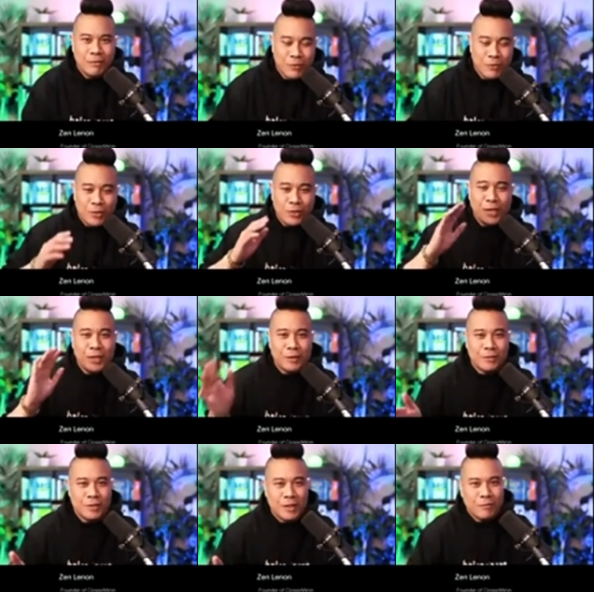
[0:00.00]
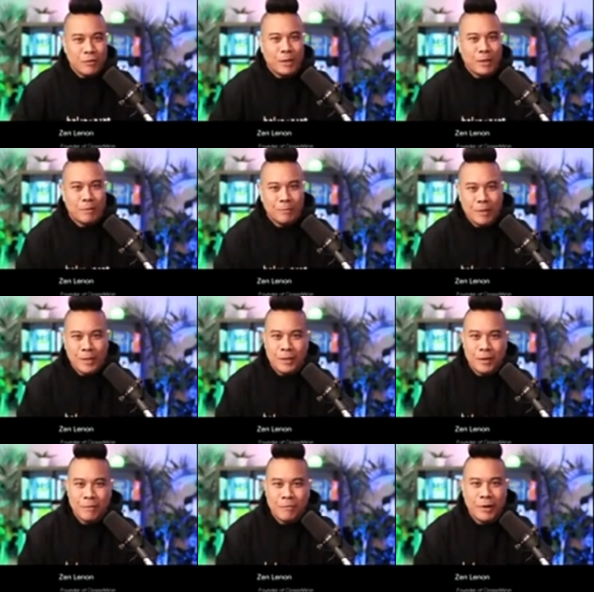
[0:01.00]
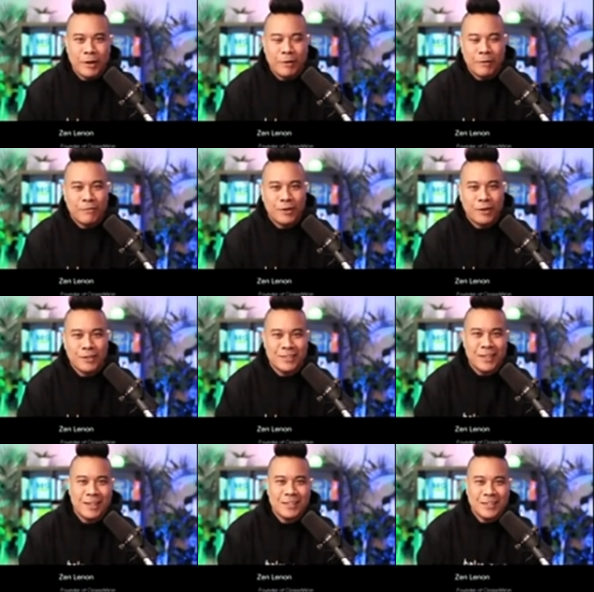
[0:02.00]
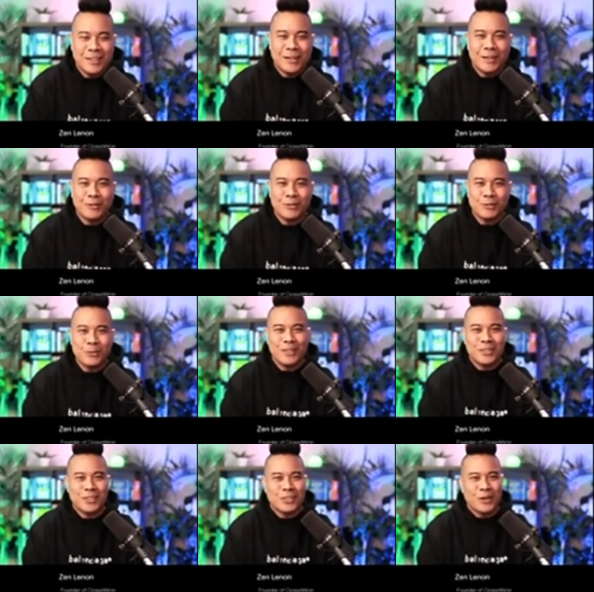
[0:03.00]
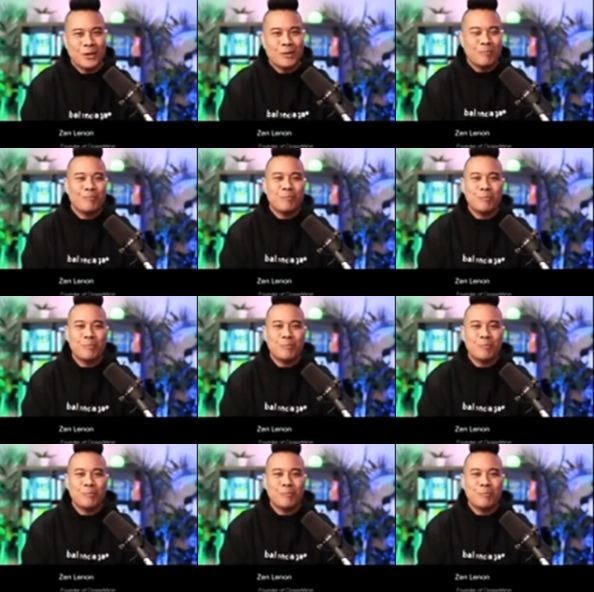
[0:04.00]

First of all, thank you, Zen, for making me your very first guest on the Closed One show.